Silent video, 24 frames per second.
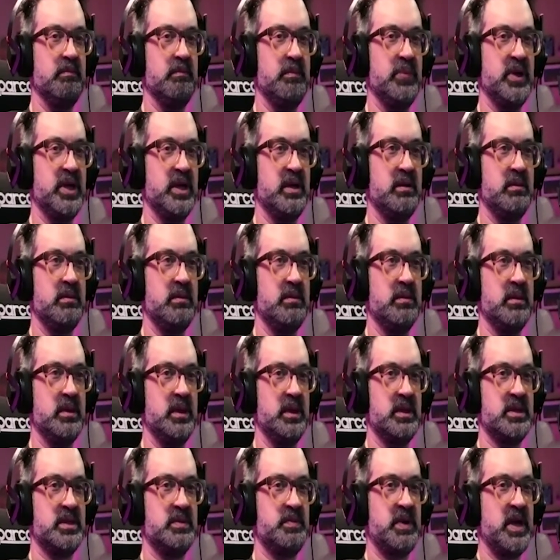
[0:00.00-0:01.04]
but
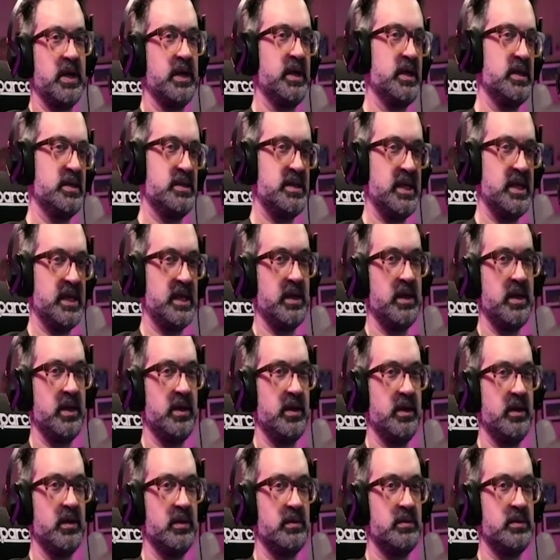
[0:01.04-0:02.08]
it's probably going to take
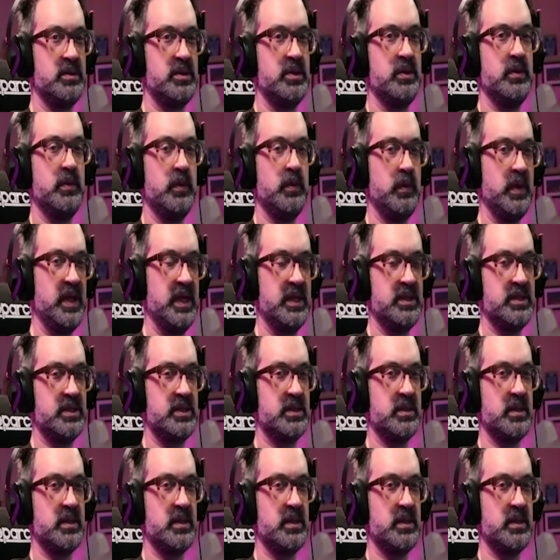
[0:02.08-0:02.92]
another two weeks,